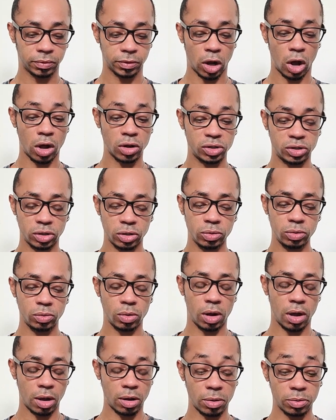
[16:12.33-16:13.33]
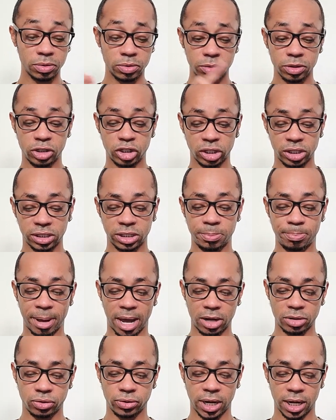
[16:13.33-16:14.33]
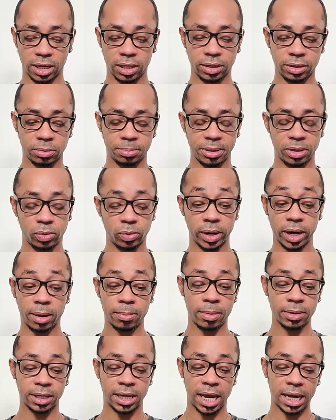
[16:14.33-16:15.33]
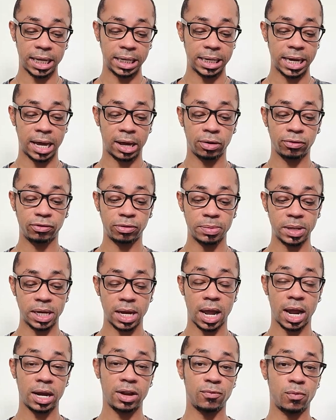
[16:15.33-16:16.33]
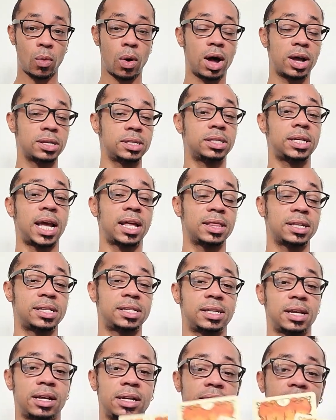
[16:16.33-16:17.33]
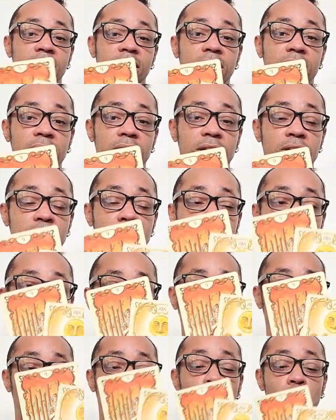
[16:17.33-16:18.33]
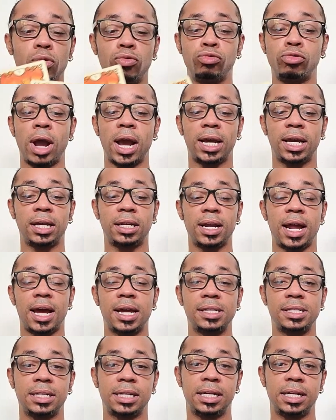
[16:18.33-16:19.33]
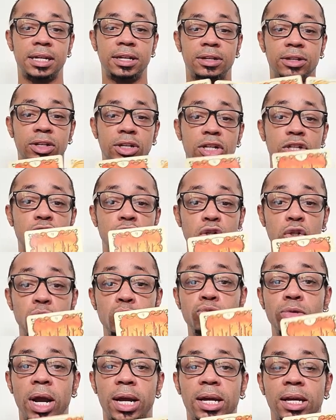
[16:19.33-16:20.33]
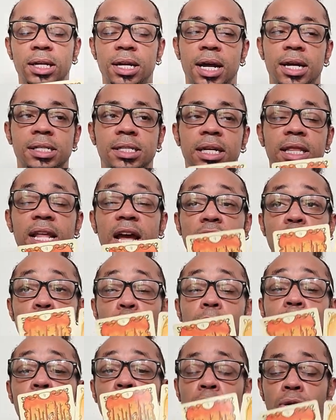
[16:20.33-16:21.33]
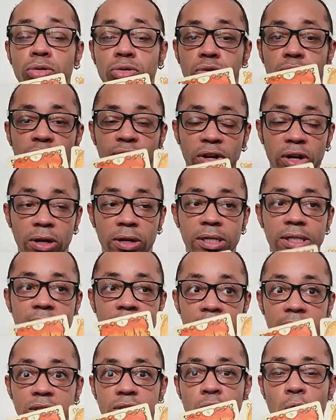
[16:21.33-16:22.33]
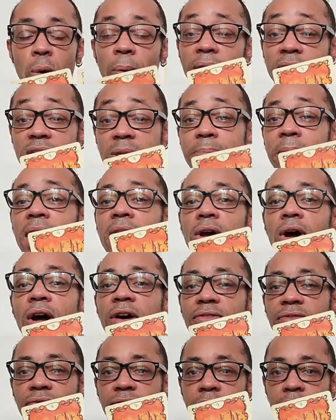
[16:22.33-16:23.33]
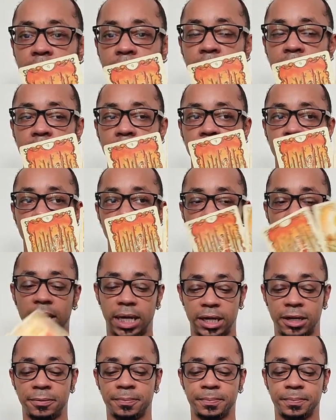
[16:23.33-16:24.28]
Also, just to backtrack a little bit, what I'm getting now from the Nine of Wands and the Sun here is you recognizing that your perseverance is going to pay off, okay?